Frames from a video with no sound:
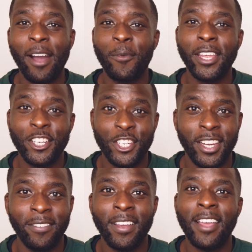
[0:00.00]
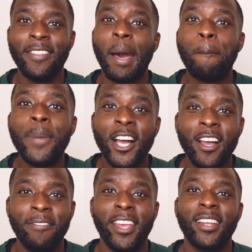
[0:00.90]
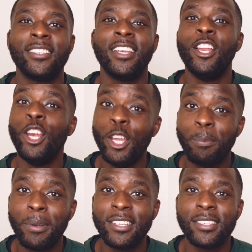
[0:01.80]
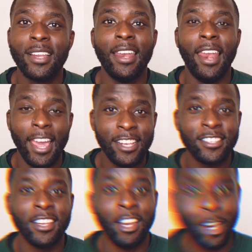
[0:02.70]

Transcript: how we achieve that perfect loopless lace